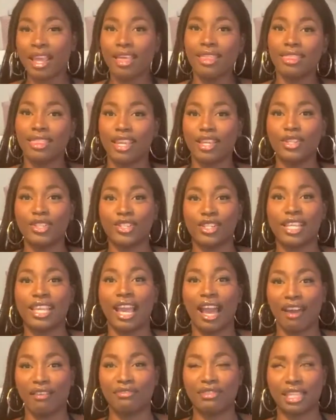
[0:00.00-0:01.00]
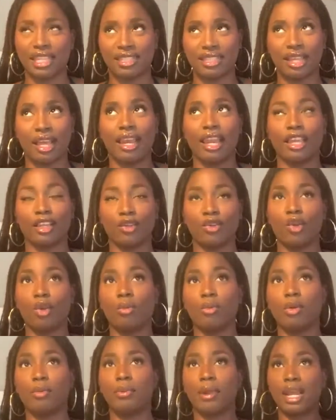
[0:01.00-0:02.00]
They usually have things that are like
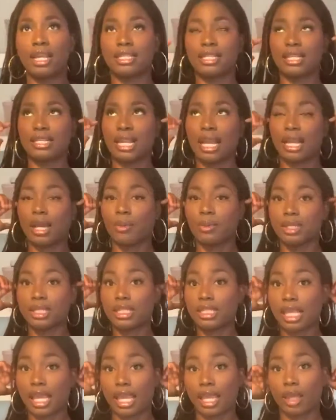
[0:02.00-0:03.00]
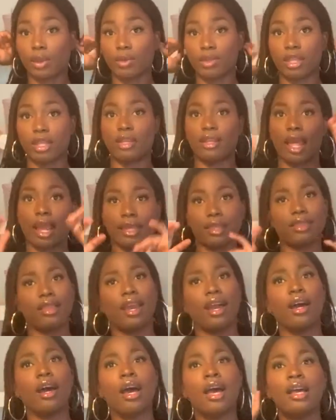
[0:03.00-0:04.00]
normal prices, like I was saying, with it, like
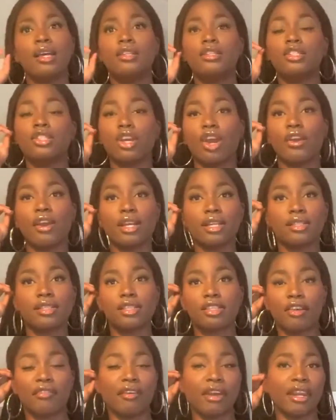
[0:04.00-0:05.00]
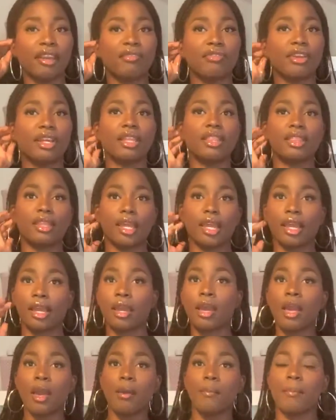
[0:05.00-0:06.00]
their Zara stuff and everything,
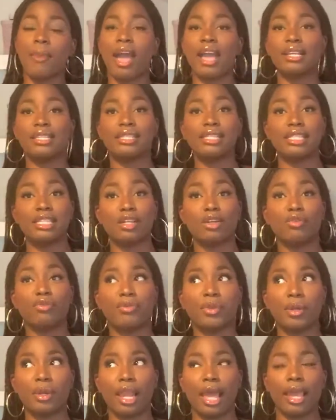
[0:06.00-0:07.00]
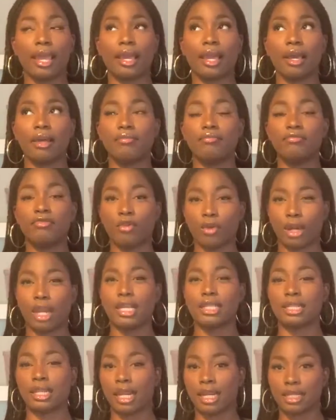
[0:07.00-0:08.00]
but I still feel like
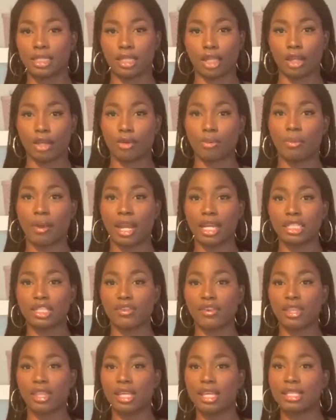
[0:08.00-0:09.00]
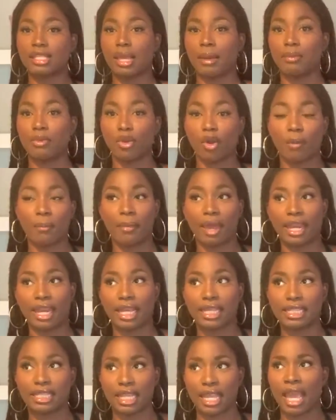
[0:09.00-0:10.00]
$4.99 is a good price for this. I'm not mad
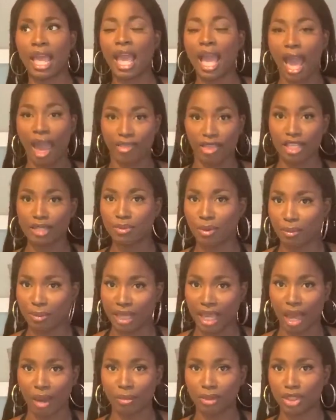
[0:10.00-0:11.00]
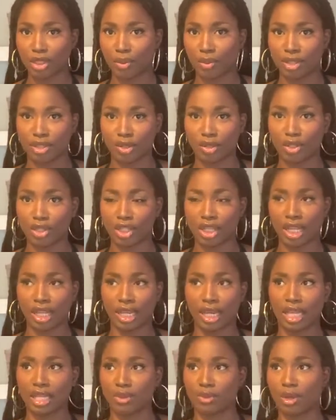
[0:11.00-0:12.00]
at it, and that's probably how much it was on
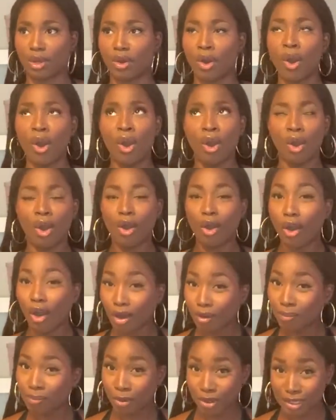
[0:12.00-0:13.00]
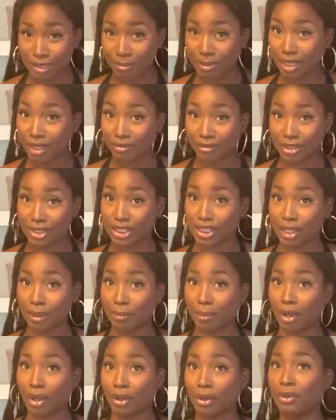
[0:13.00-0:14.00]
Shein as well, or possibly even
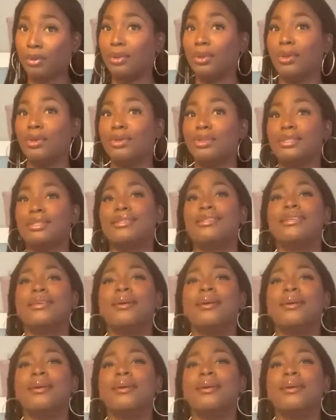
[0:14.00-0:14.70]
cheaper, who knows.